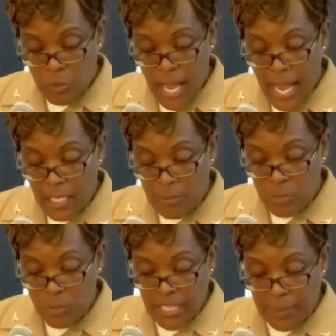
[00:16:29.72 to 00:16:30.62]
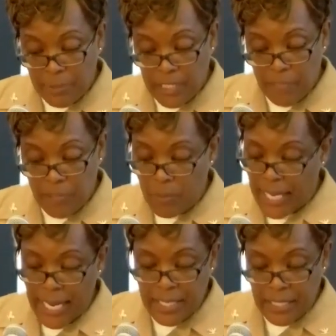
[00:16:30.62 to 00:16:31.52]
Two items which I believe go
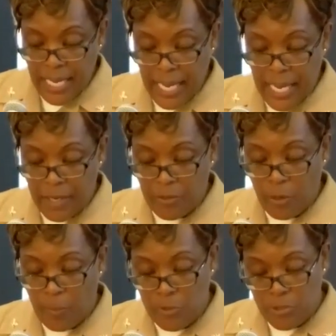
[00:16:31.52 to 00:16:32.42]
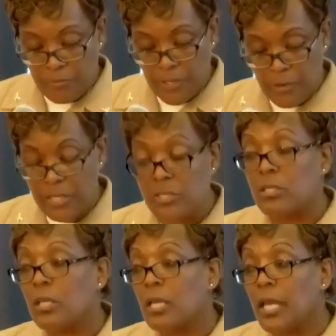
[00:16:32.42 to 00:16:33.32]
hand in hand are
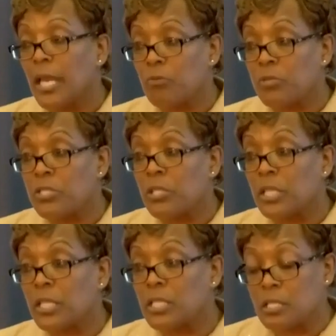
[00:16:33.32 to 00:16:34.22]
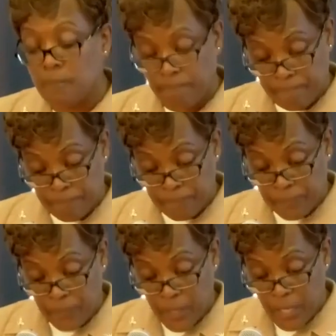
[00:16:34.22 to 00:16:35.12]
perseverance and resilience.
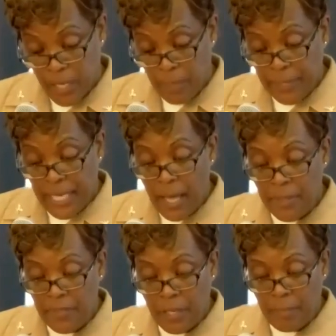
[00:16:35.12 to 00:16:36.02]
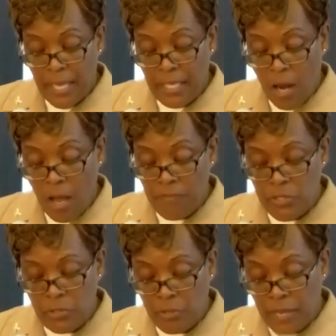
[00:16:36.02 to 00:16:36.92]
Becoming the commanding
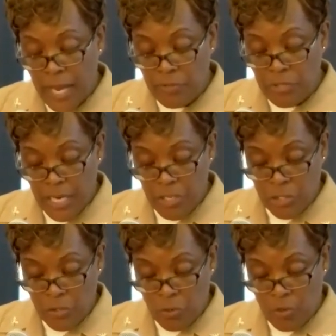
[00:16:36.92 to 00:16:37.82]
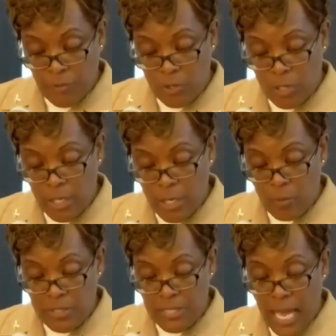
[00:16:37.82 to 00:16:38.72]
officer of Naval Station Norfolk
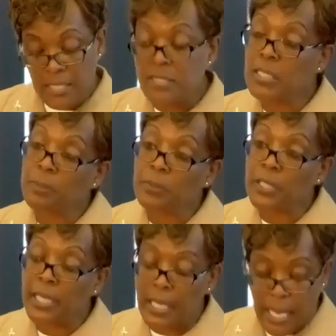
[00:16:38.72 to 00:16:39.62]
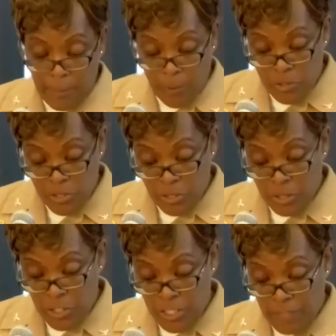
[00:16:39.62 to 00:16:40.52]
was not simply a
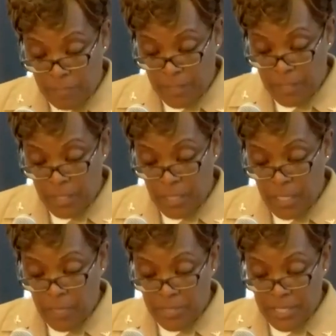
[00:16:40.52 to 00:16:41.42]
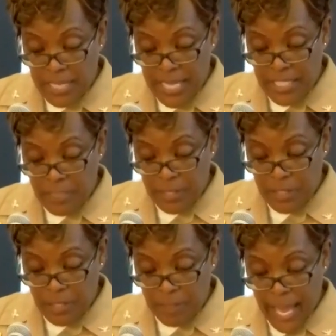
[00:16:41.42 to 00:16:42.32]
personal achievement. It was a
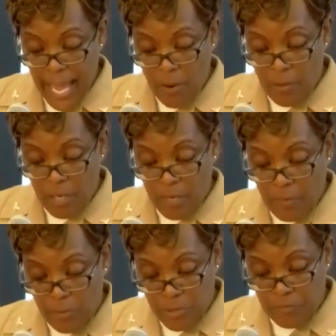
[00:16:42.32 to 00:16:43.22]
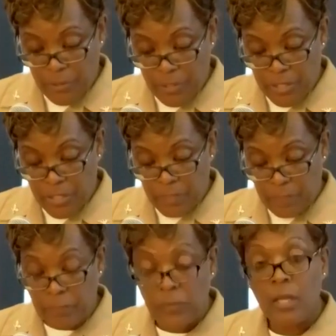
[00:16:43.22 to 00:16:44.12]
testament to the power of perseverance.
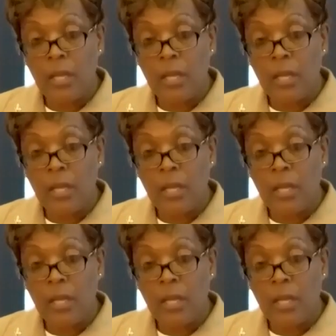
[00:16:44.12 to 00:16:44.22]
